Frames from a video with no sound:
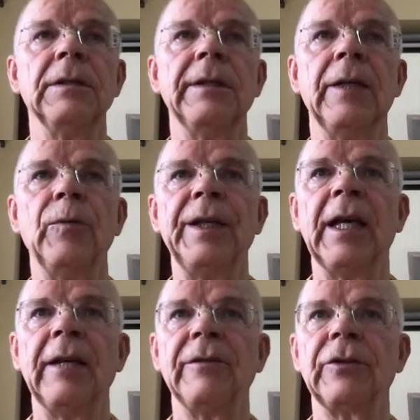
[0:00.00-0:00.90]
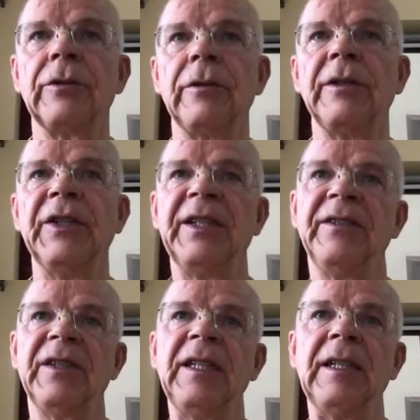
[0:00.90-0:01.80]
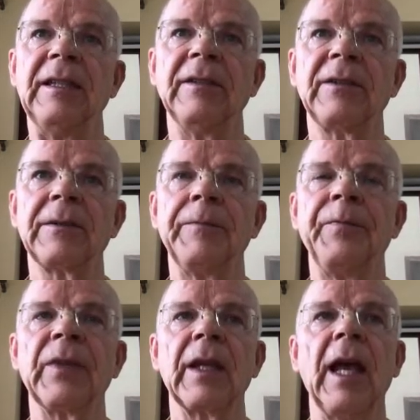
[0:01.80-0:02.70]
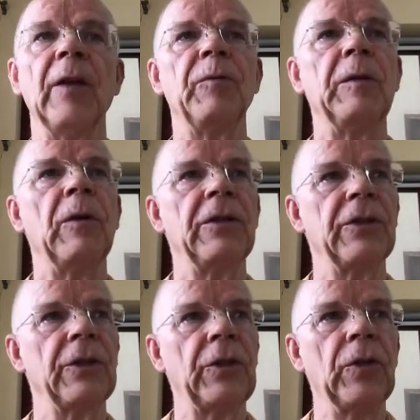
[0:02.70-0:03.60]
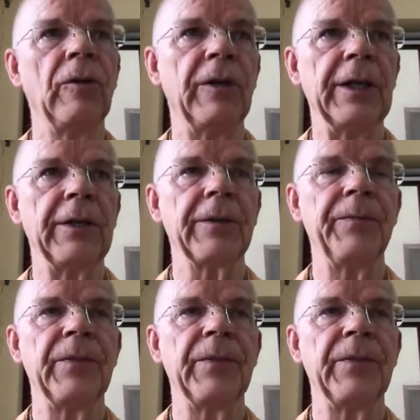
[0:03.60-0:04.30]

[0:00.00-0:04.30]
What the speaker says: that we have a certain disease and we want to cure it,